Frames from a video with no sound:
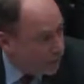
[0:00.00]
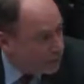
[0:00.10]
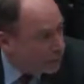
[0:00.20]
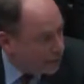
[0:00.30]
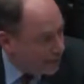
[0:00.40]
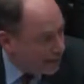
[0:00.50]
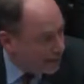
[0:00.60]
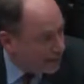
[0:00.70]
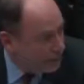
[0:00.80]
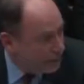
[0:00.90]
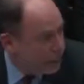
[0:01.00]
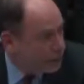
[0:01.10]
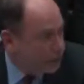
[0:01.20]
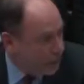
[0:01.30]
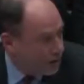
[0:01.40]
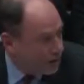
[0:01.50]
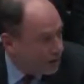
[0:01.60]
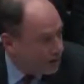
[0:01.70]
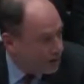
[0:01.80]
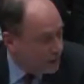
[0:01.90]
wherever you can because you
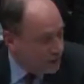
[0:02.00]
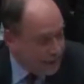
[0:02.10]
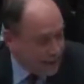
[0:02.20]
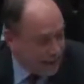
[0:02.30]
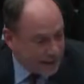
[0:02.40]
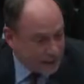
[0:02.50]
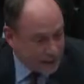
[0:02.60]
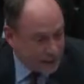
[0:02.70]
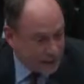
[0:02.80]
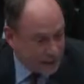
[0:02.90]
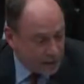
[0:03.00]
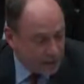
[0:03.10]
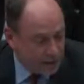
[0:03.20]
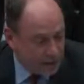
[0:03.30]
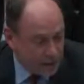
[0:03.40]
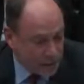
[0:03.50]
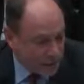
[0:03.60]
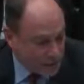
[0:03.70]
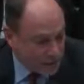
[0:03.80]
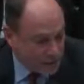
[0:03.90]
must. And
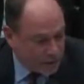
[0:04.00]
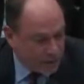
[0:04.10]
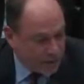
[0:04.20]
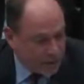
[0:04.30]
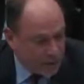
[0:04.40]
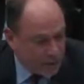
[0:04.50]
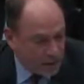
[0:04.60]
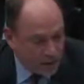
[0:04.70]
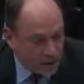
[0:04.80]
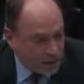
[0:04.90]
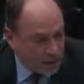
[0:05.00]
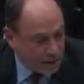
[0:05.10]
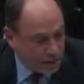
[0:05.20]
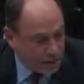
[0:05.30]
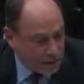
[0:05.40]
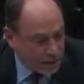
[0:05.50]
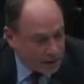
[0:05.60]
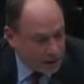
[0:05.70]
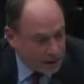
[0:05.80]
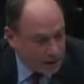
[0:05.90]
small businesses have the
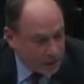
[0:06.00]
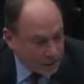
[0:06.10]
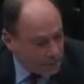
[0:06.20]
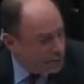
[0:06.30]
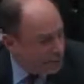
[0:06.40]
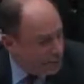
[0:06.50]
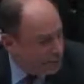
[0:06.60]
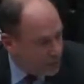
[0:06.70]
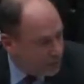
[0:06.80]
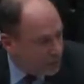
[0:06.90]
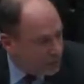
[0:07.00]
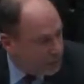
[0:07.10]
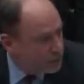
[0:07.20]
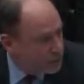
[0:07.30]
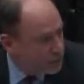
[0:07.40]
least capability to